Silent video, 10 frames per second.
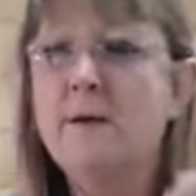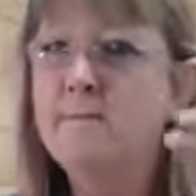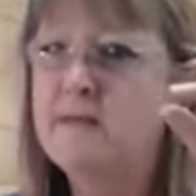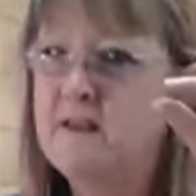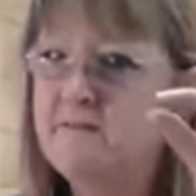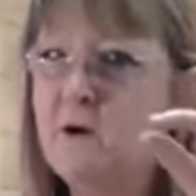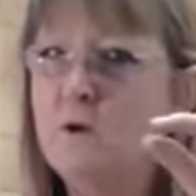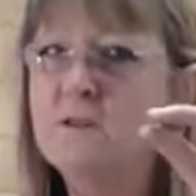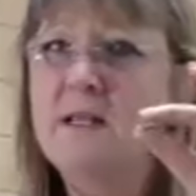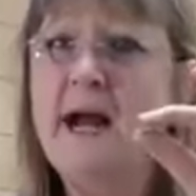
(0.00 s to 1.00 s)
if
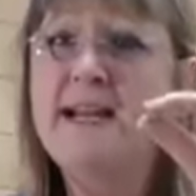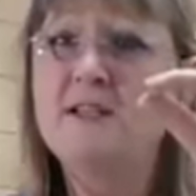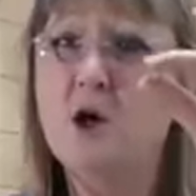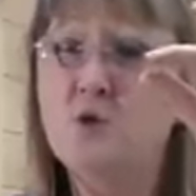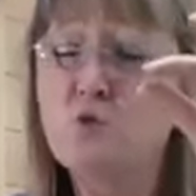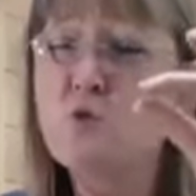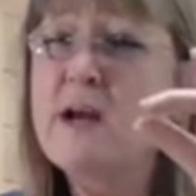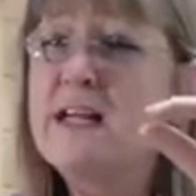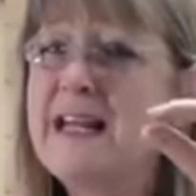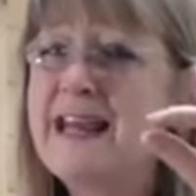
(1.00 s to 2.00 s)
those lines are
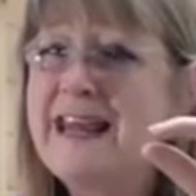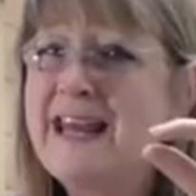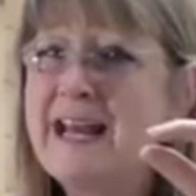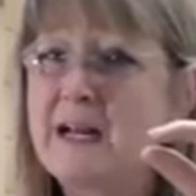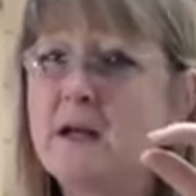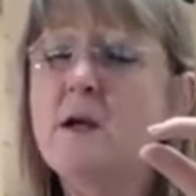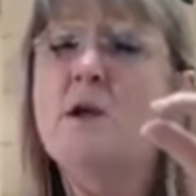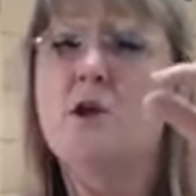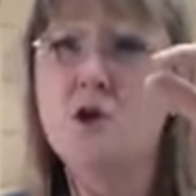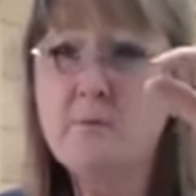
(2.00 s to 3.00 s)
really thick,
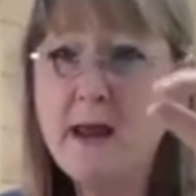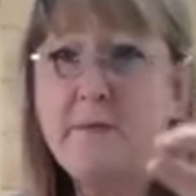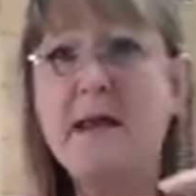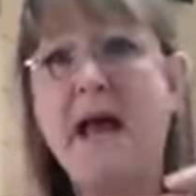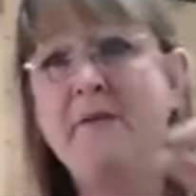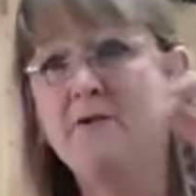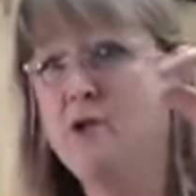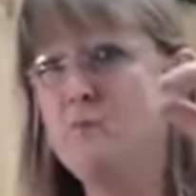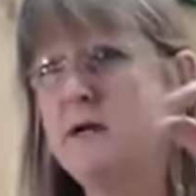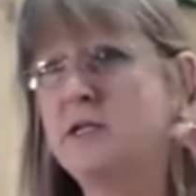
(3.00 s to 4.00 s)
you maybe have
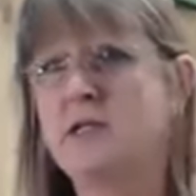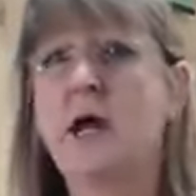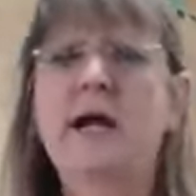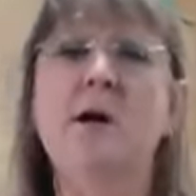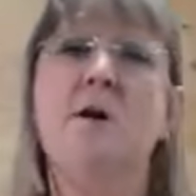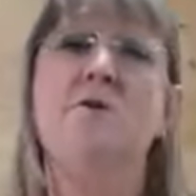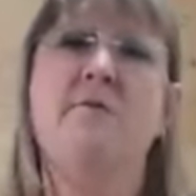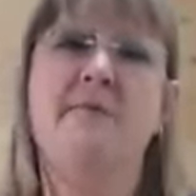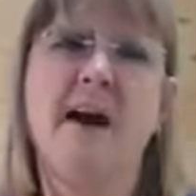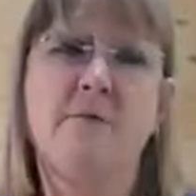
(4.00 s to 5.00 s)
too much line on your
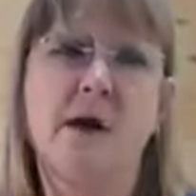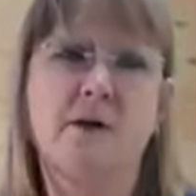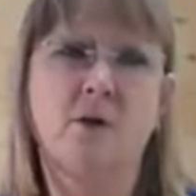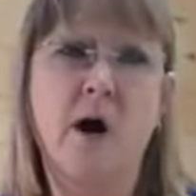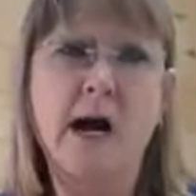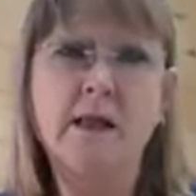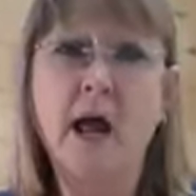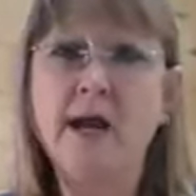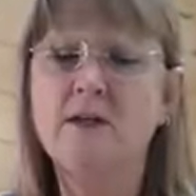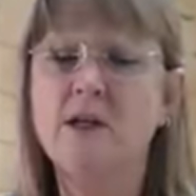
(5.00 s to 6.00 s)
fabric. So I
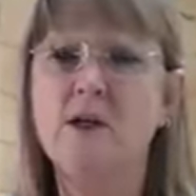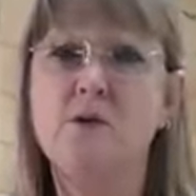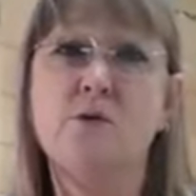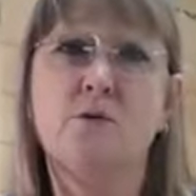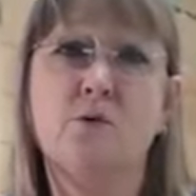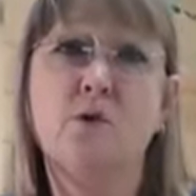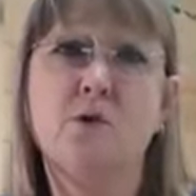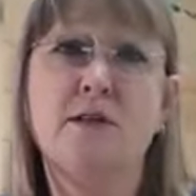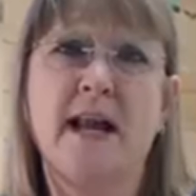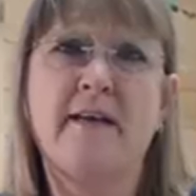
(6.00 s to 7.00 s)
like to use rulers
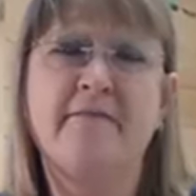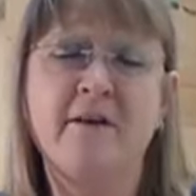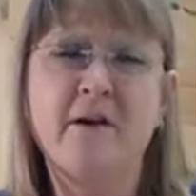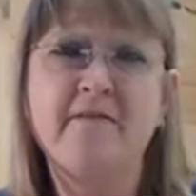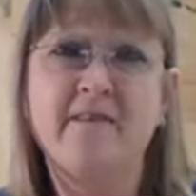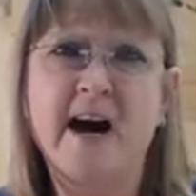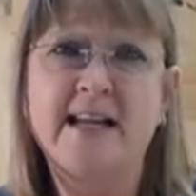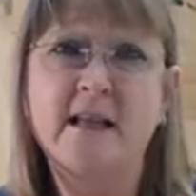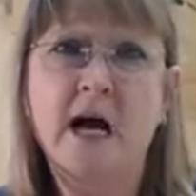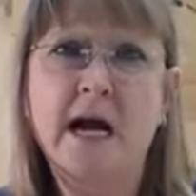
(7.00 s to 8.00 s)
that have very
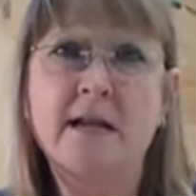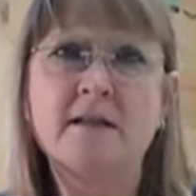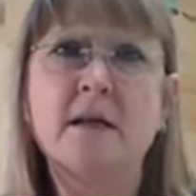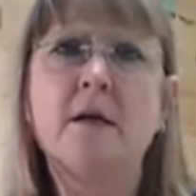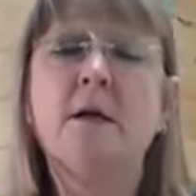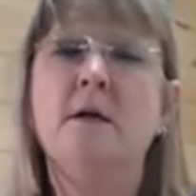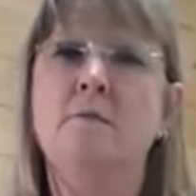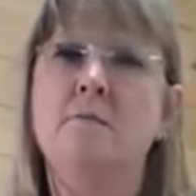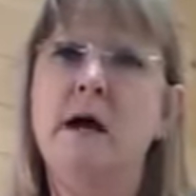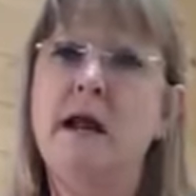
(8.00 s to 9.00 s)
fine lines.
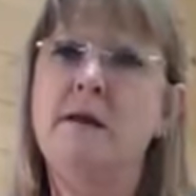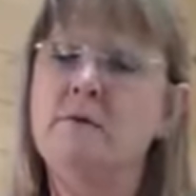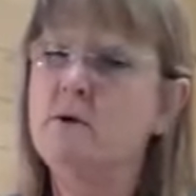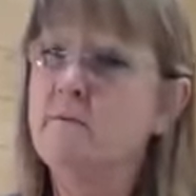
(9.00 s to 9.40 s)
My